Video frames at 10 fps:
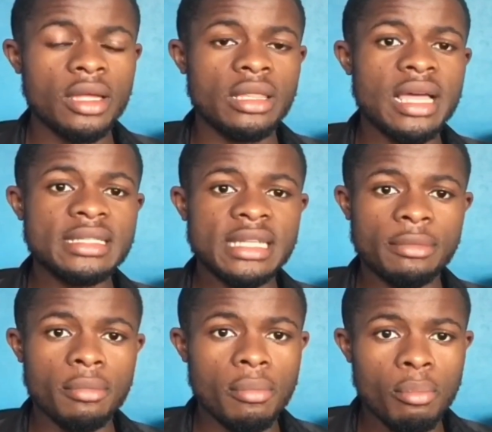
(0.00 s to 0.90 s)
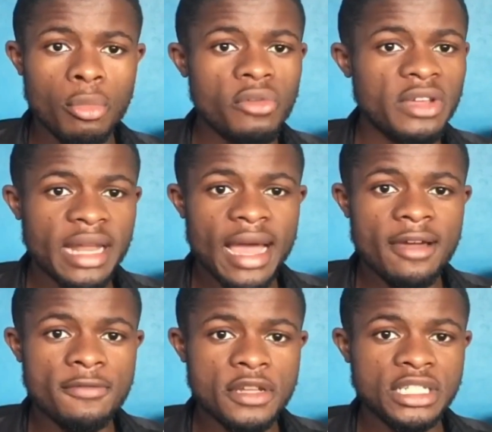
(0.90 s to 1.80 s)
That's the moving
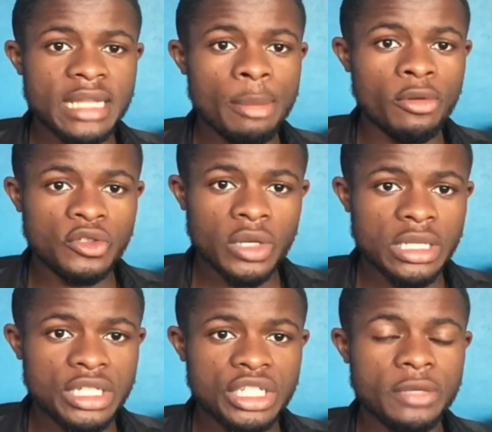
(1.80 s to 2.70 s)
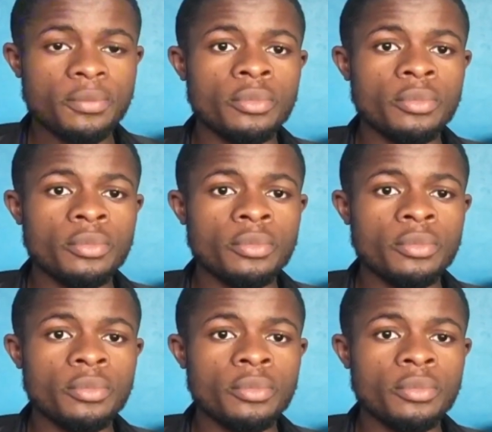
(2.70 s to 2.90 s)
average type of strategy,